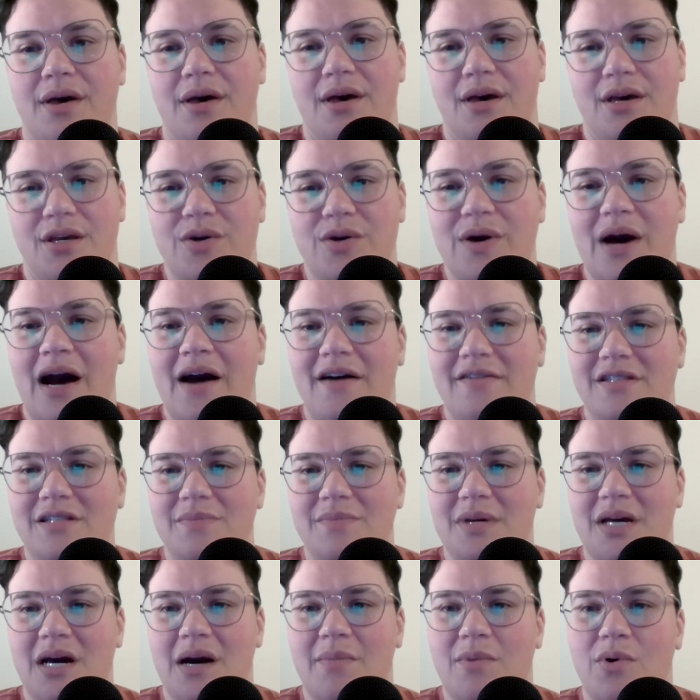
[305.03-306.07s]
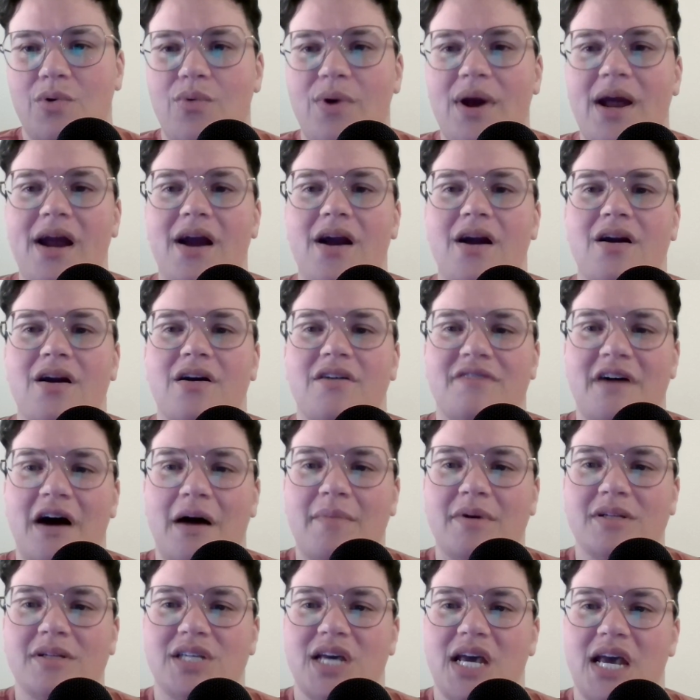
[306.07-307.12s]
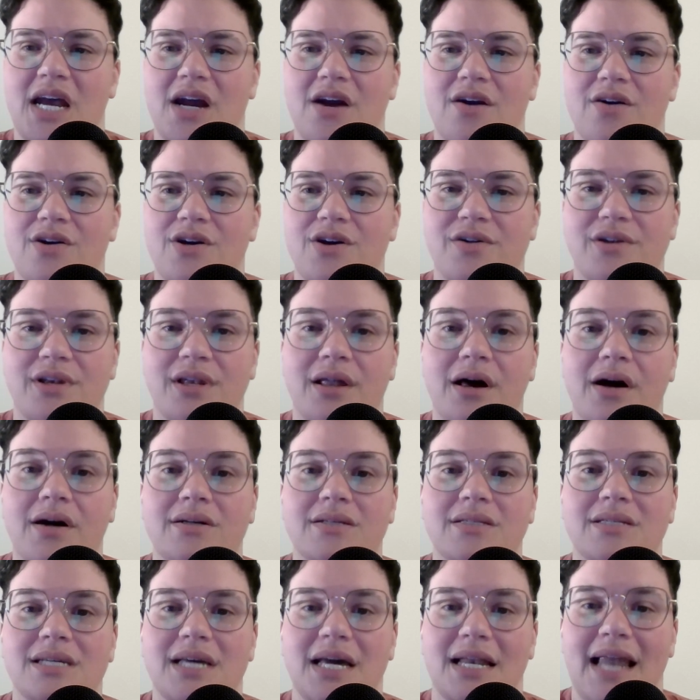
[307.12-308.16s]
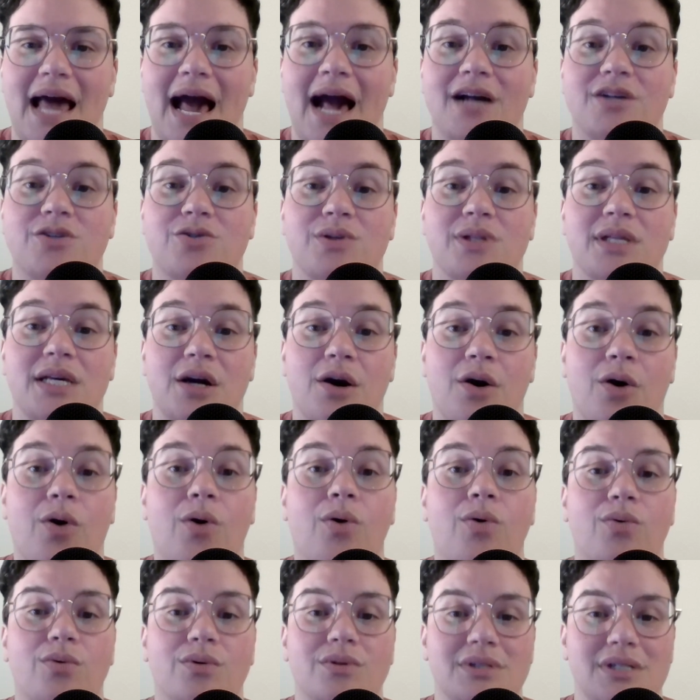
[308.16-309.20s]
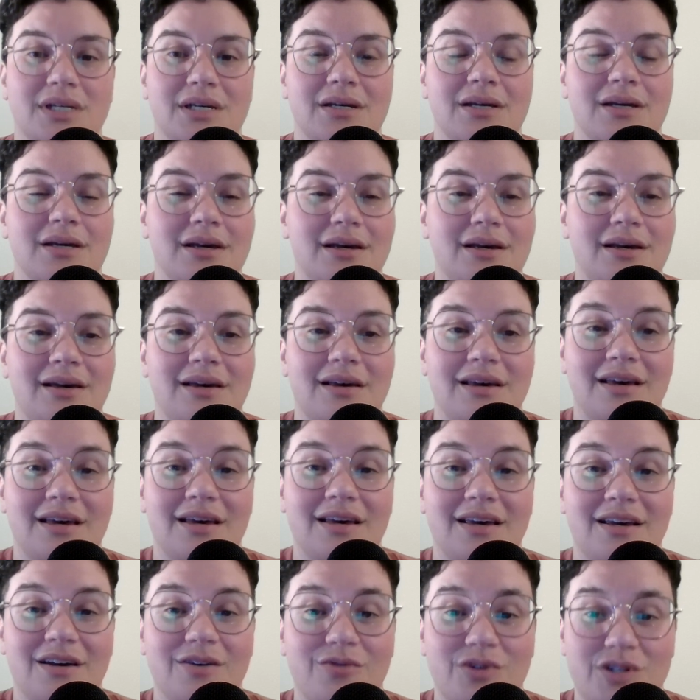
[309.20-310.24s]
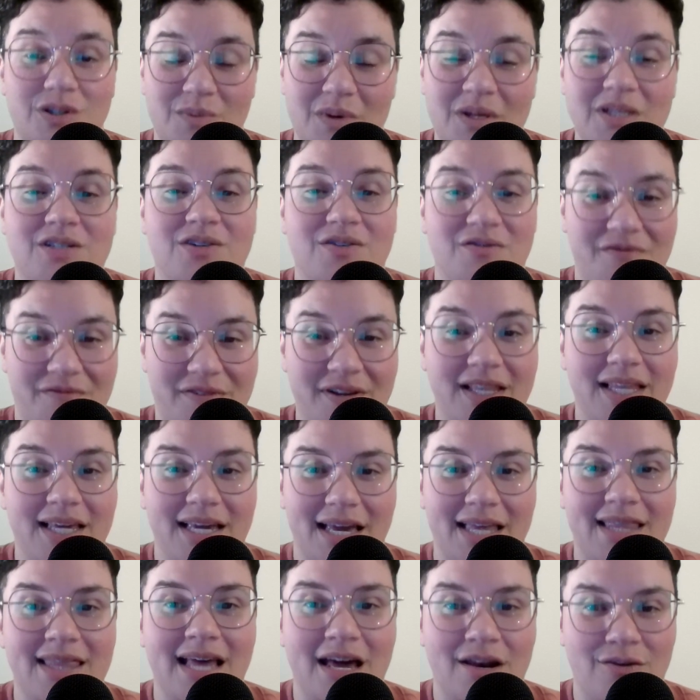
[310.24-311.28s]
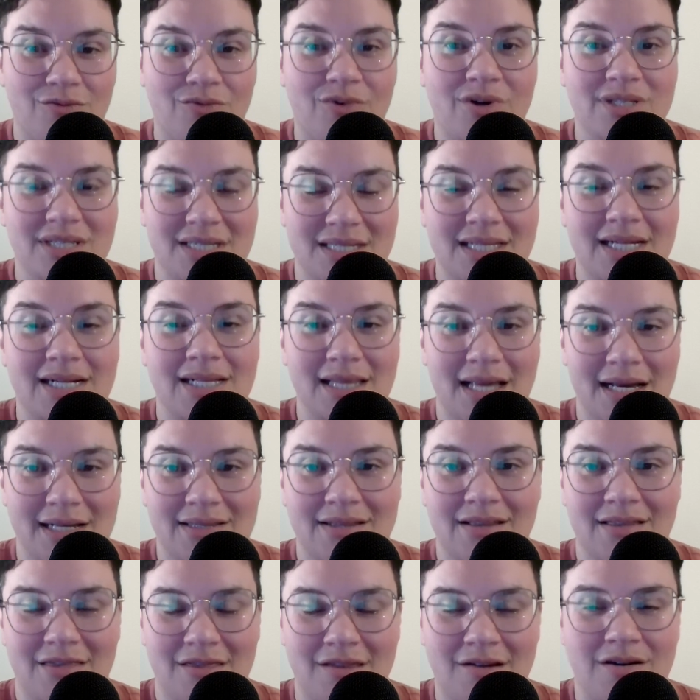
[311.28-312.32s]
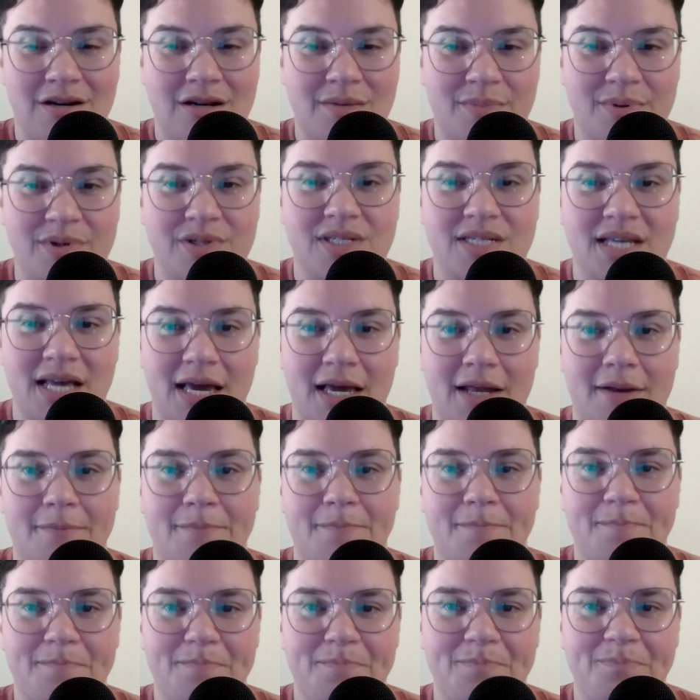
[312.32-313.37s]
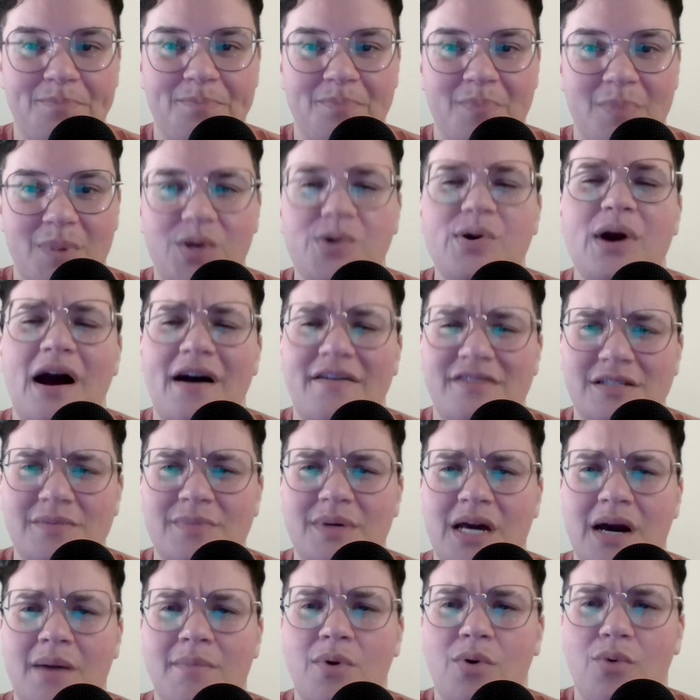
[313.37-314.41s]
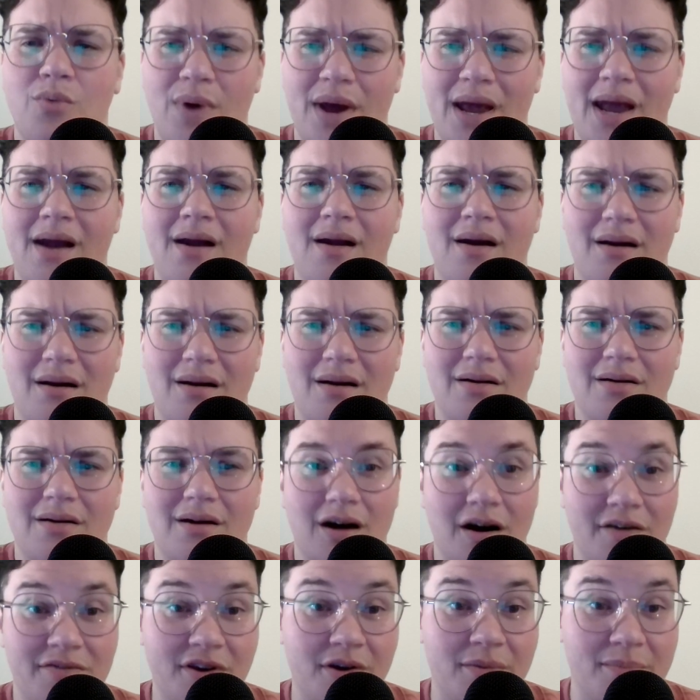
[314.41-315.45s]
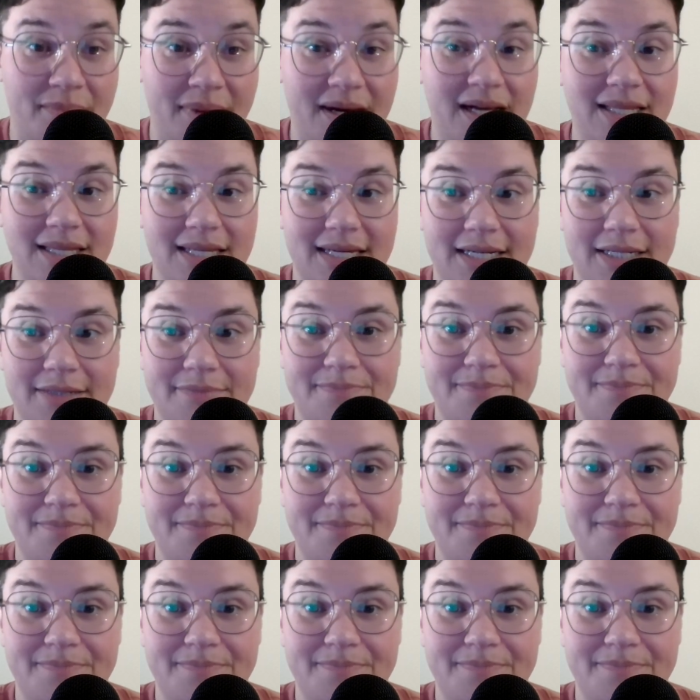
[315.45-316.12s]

You have to become aware of how much air your lungs can actually hold, which means you're filling in that once neglected 30%. You have to become aware of your belly.